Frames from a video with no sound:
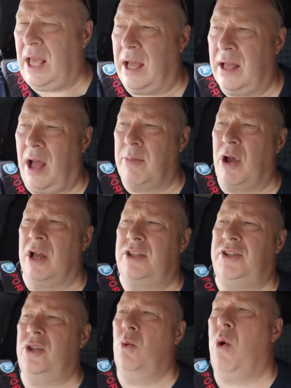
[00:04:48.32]
yeah, I'm
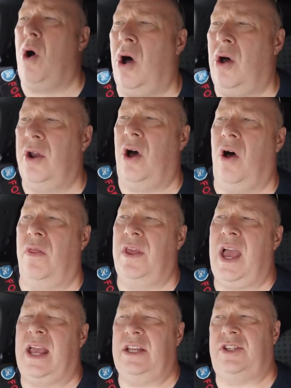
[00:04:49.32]
going to the one
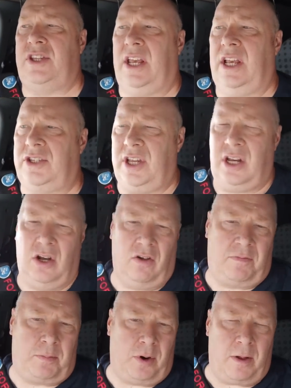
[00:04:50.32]
on the A six
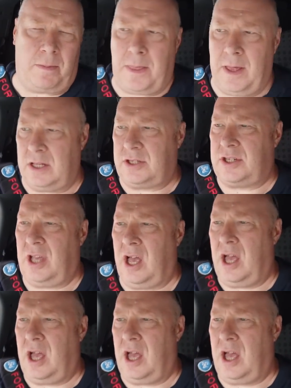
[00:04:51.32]
in Loughborough that's,